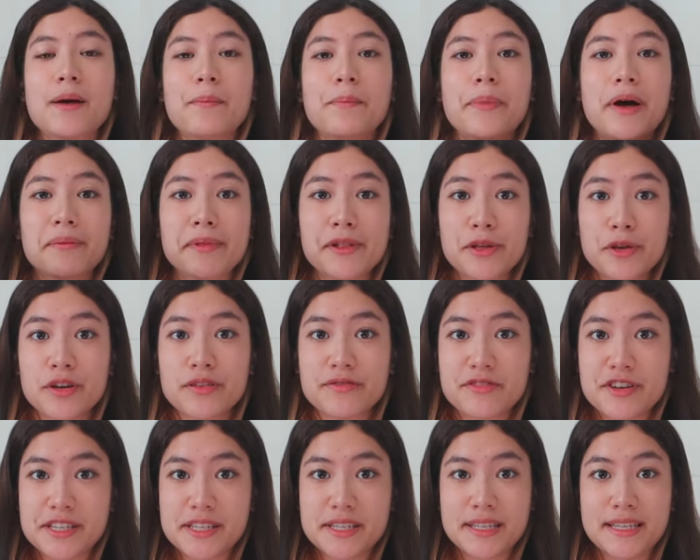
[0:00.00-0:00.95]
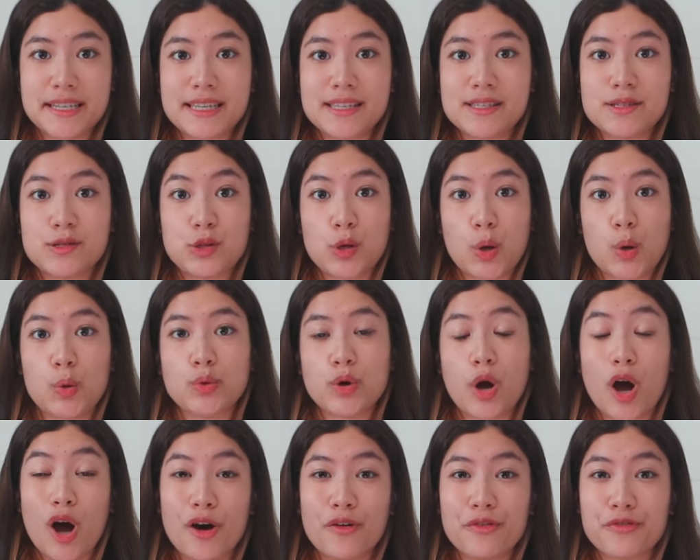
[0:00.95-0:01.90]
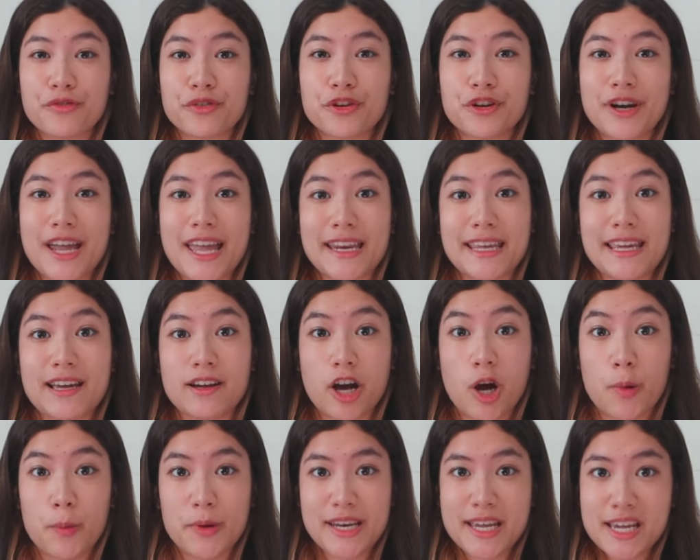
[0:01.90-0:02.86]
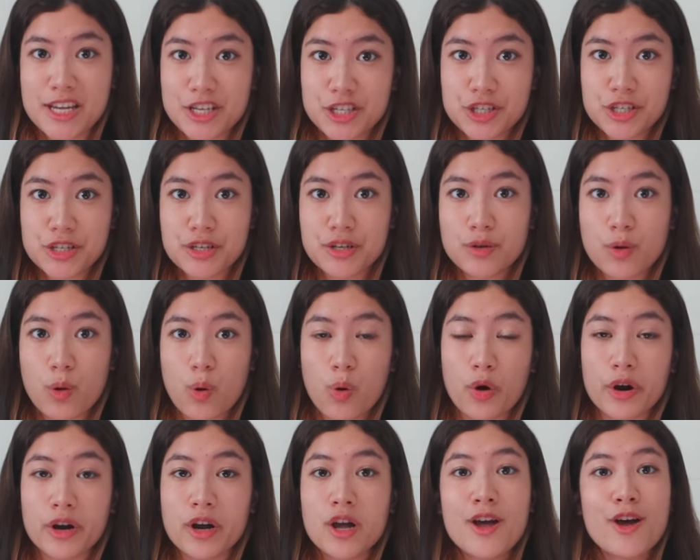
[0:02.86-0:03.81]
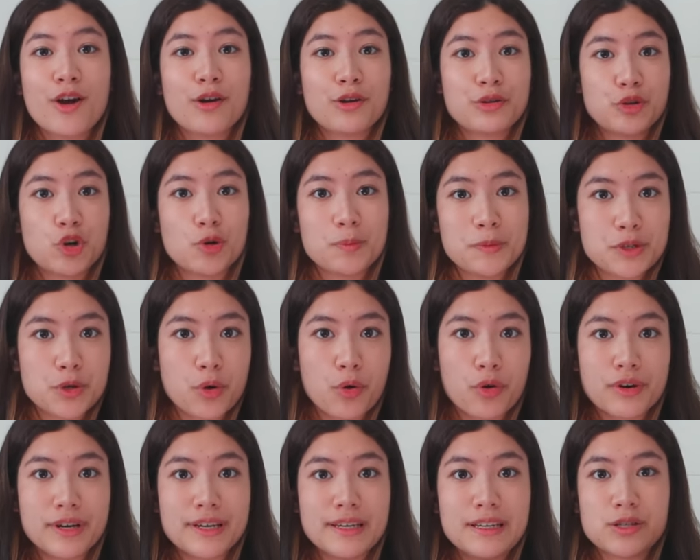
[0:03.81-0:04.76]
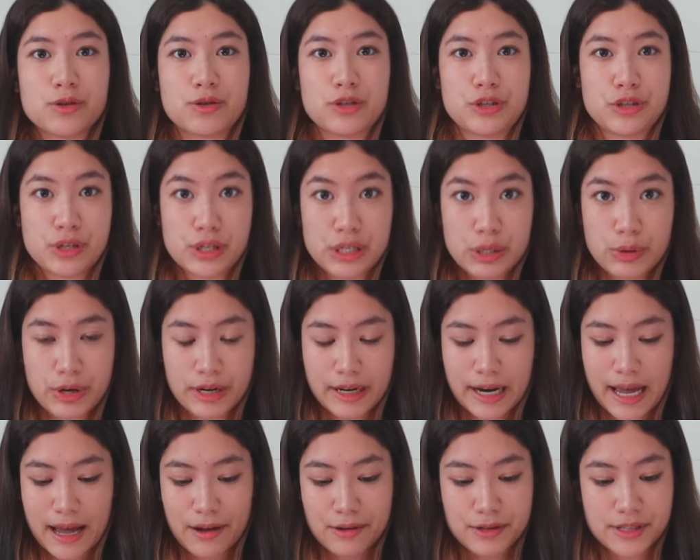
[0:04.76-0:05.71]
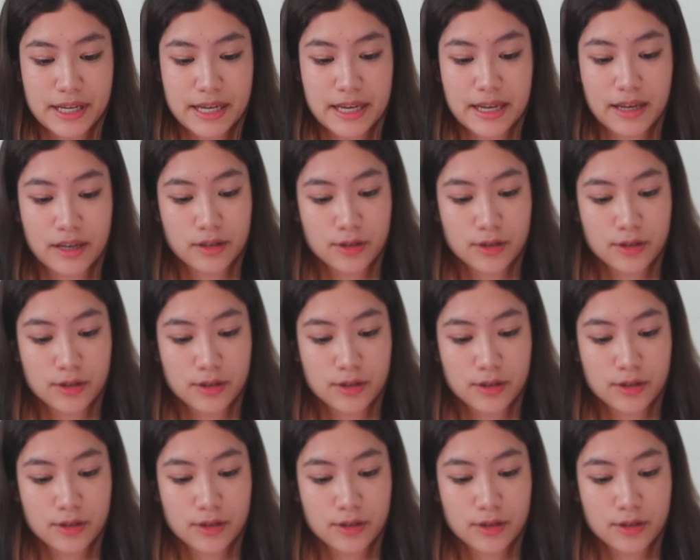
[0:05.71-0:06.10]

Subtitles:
public universities don't offer any accommodation or dormitories or student housing.